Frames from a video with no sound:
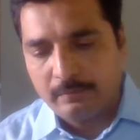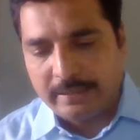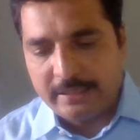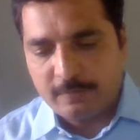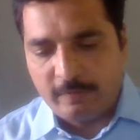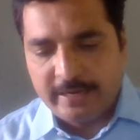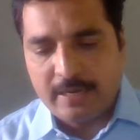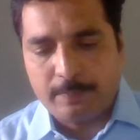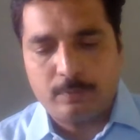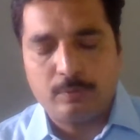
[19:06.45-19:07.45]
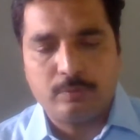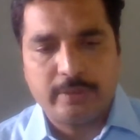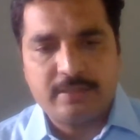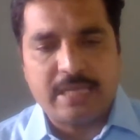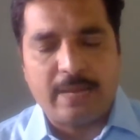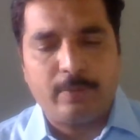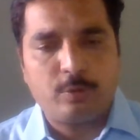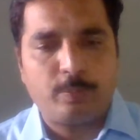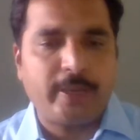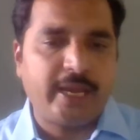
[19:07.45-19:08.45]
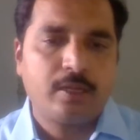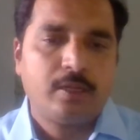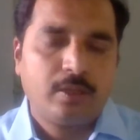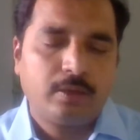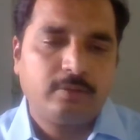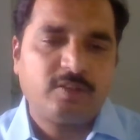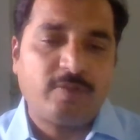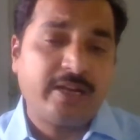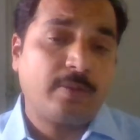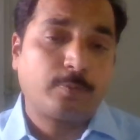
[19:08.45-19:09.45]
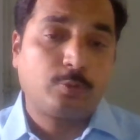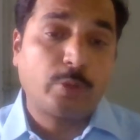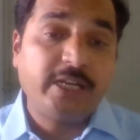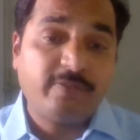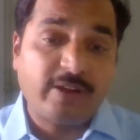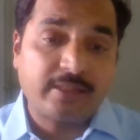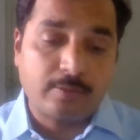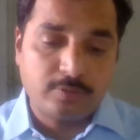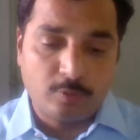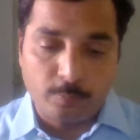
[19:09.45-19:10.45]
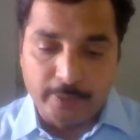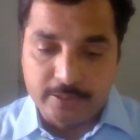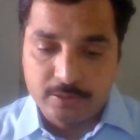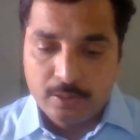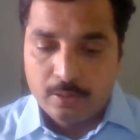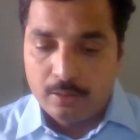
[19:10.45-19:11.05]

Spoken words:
that is fine up to, he is liable to pay the fine up to 25,000 rupees,